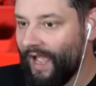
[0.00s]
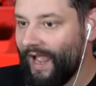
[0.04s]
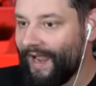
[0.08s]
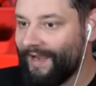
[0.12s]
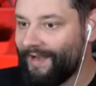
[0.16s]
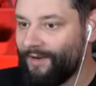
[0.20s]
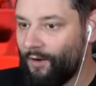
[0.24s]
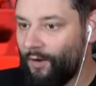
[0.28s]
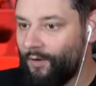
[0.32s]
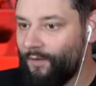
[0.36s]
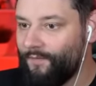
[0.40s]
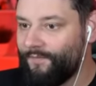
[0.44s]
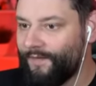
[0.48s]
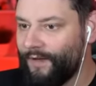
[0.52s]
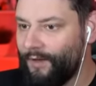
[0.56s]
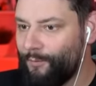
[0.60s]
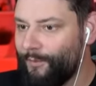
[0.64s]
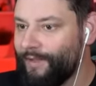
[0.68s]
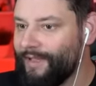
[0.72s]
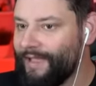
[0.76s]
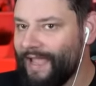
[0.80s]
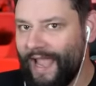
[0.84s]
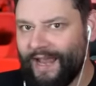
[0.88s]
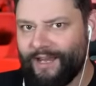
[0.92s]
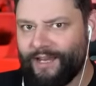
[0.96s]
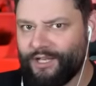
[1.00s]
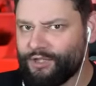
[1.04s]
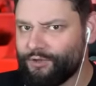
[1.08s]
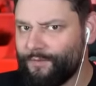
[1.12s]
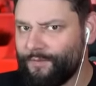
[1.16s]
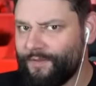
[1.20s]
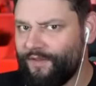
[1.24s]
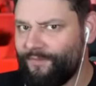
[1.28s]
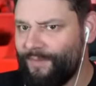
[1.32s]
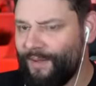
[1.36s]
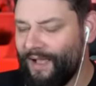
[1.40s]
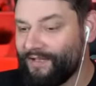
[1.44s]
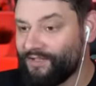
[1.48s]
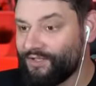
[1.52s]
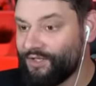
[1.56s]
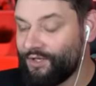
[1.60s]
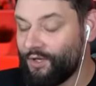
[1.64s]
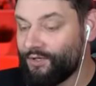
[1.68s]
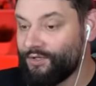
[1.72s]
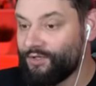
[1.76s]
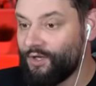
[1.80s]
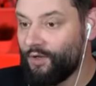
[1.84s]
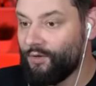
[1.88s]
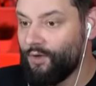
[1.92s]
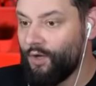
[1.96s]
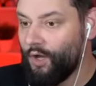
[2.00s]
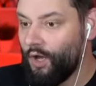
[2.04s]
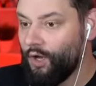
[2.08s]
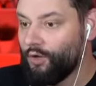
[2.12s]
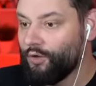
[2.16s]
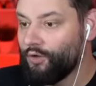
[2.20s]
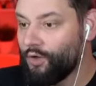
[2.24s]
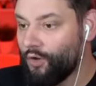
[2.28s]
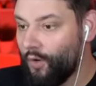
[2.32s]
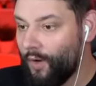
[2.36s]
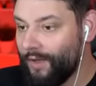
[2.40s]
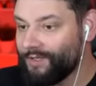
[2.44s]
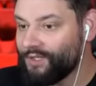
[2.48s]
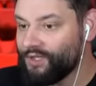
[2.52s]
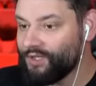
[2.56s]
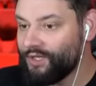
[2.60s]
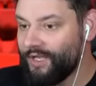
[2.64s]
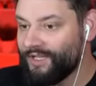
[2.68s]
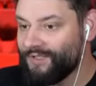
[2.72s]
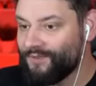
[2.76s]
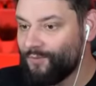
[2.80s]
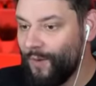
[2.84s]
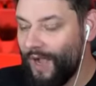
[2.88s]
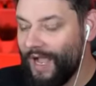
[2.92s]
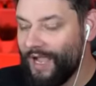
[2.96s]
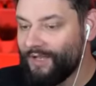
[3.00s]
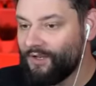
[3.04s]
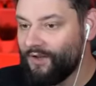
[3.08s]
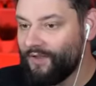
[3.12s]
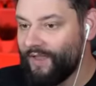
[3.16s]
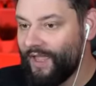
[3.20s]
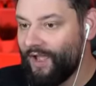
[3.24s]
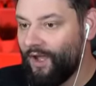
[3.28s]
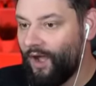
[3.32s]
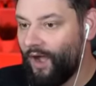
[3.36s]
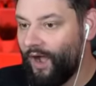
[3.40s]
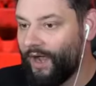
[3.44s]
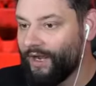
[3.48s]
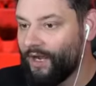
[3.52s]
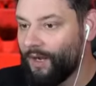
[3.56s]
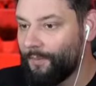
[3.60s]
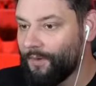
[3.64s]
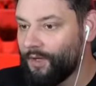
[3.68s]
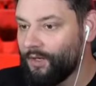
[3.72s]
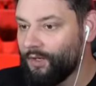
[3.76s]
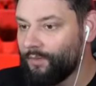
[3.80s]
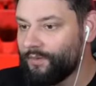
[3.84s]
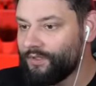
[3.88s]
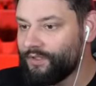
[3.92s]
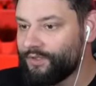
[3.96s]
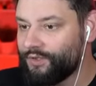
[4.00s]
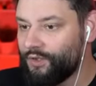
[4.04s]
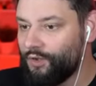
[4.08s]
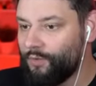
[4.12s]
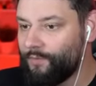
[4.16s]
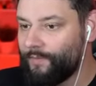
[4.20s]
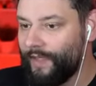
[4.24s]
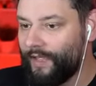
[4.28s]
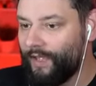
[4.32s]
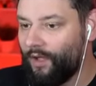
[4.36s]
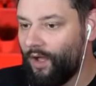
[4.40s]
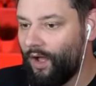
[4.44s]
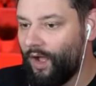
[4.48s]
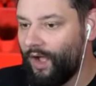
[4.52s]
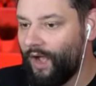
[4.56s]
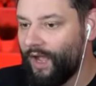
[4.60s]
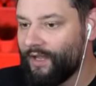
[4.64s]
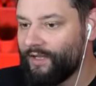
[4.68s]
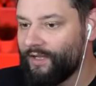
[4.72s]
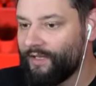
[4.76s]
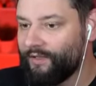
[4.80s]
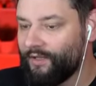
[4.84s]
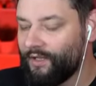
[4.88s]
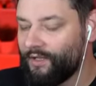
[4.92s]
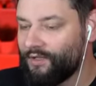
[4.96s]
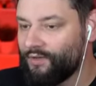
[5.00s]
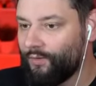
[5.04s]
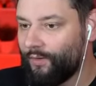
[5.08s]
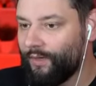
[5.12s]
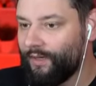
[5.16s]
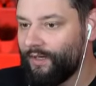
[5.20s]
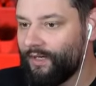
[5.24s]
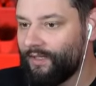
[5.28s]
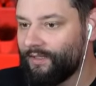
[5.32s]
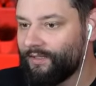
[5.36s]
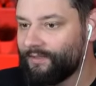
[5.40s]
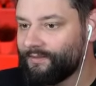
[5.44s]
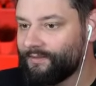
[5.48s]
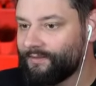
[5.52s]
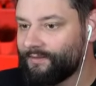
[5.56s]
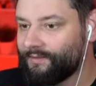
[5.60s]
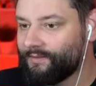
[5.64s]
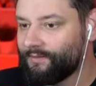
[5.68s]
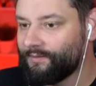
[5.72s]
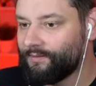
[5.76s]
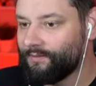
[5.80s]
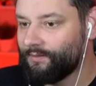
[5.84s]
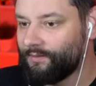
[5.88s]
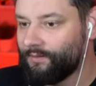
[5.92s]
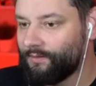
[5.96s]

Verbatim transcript: And hopefully we get a disruptive passenger. So, the question is, where do they hide? I'm going to assume they hide in the toilets.